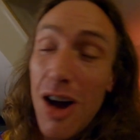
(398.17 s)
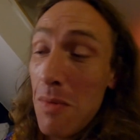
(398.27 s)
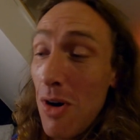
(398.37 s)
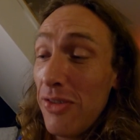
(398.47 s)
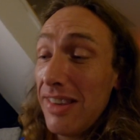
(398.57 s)

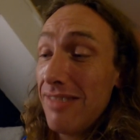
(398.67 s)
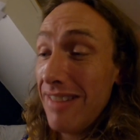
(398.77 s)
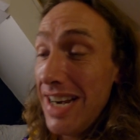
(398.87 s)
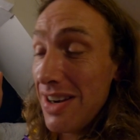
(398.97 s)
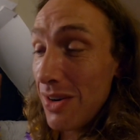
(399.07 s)
I'm off to
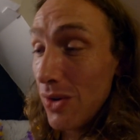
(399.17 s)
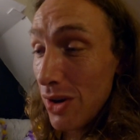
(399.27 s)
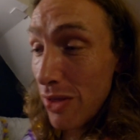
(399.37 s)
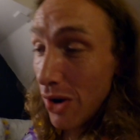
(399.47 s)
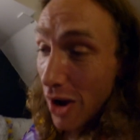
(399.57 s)
read
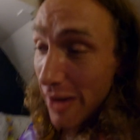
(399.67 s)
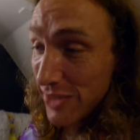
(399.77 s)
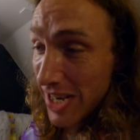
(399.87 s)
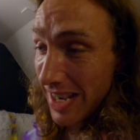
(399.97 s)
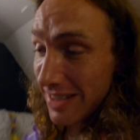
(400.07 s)
all of the
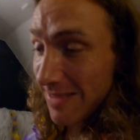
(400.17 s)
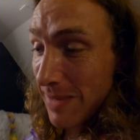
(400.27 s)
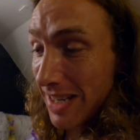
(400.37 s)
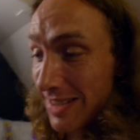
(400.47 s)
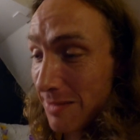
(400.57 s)
live chats
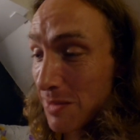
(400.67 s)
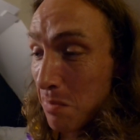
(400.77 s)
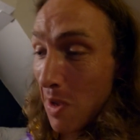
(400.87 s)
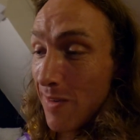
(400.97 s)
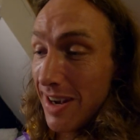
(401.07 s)
because it was
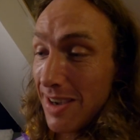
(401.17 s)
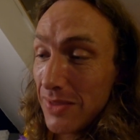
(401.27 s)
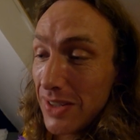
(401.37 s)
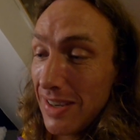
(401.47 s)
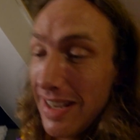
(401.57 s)
blowing
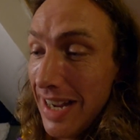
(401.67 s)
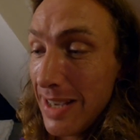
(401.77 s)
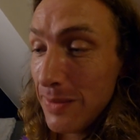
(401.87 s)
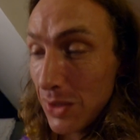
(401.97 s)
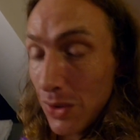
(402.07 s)
up tonight
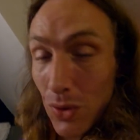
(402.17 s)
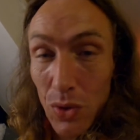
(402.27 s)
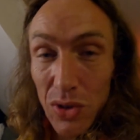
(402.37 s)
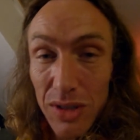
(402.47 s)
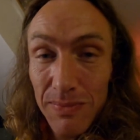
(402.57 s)
and it was
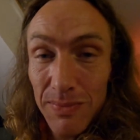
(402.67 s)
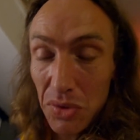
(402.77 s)
awesome.